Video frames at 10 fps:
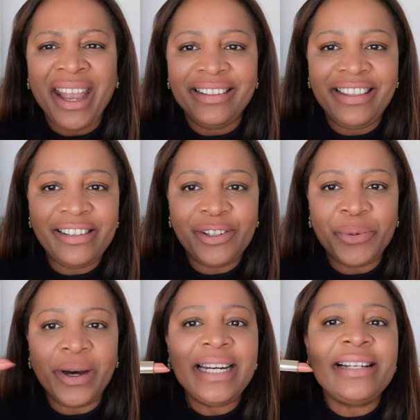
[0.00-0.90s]
This
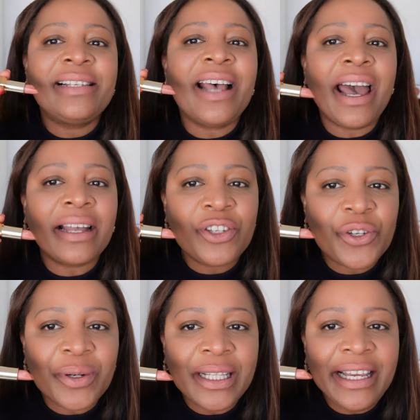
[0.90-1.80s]
one is
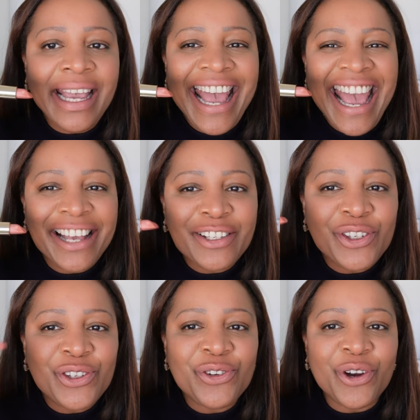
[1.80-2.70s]
actually
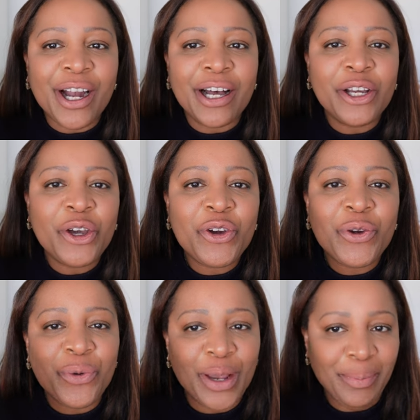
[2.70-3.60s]
extra
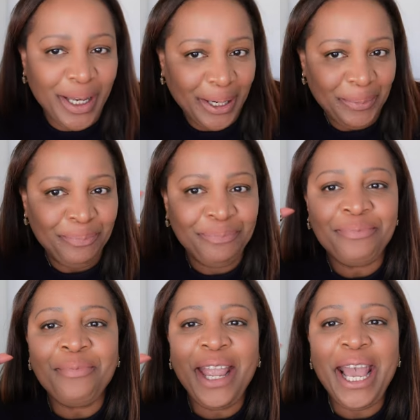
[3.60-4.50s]
creamy,
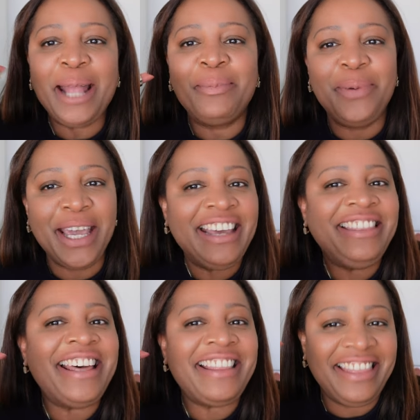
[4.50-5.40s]
and
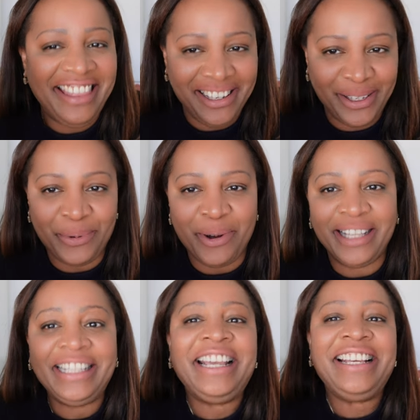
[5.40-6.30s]
being that this
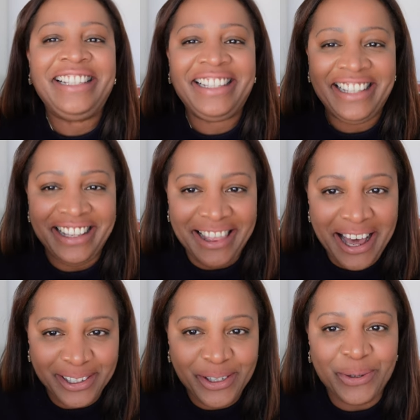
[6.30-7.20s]
one is the
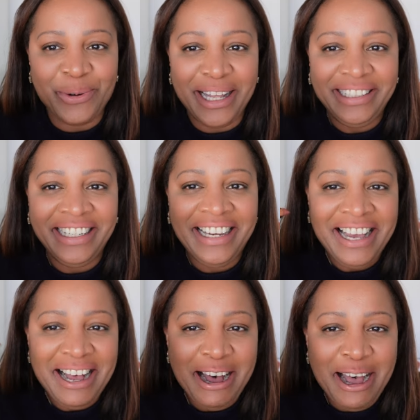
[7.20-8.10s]
last one,
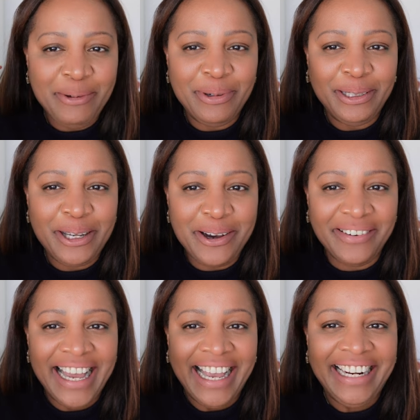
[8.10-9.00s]
I will go
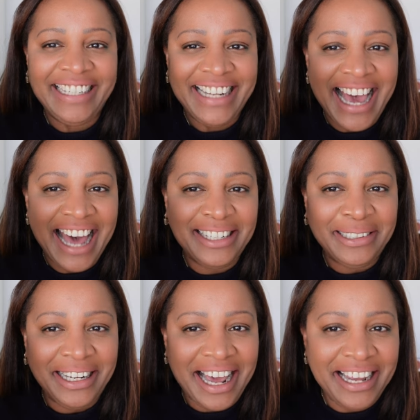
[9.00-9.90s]
ahead and add a
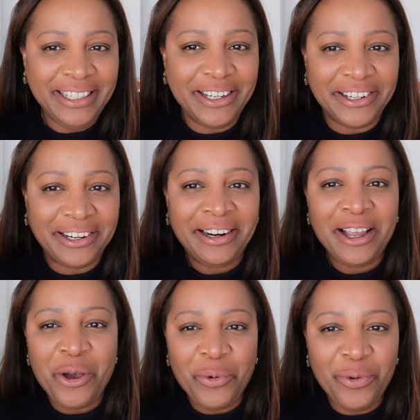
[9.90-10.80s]
liner
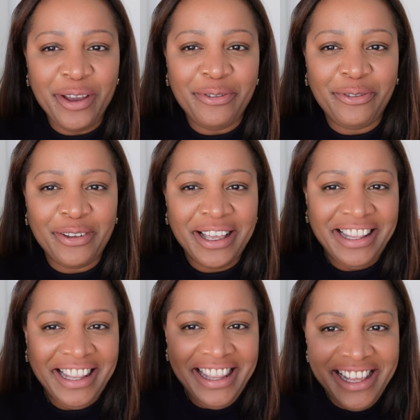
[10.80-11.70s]
with
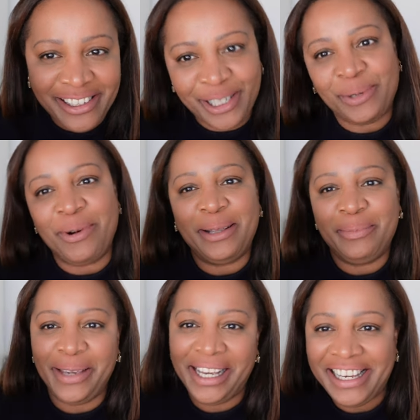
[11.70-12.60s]
this
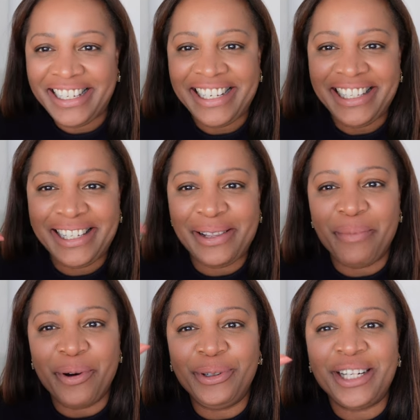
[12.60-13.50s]
one because it's the
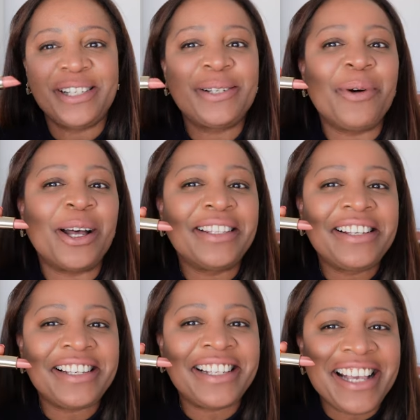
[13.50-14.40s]
bonus one
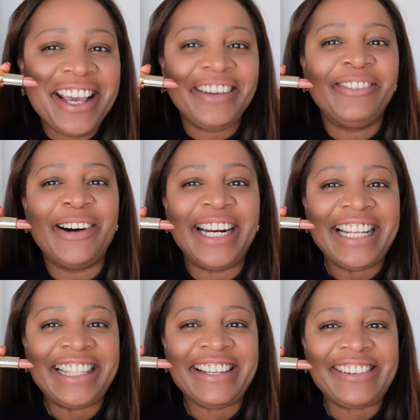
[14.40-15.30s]
to see what
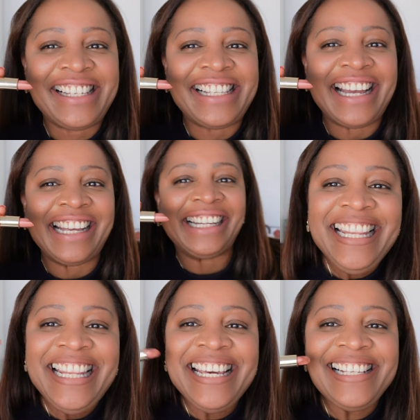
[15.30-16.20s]
it looks like.
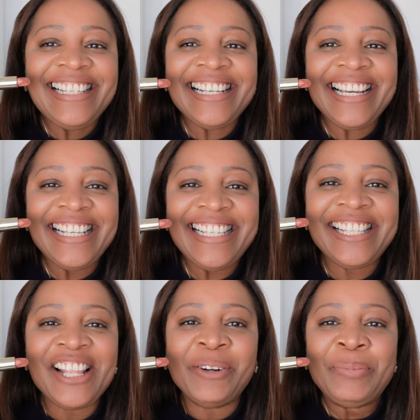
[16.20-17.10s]
This is
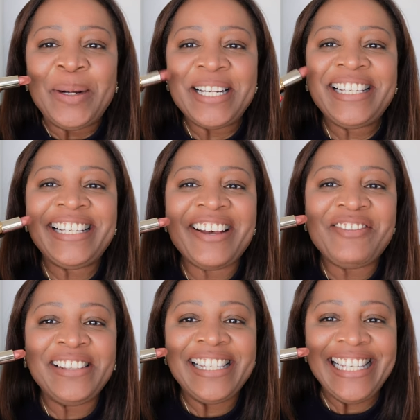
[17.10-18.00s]
number
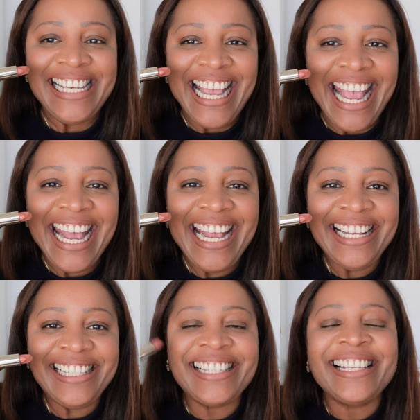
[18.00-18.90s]

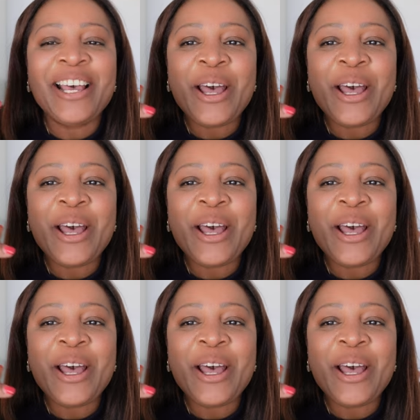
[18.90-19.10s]
seventy-eight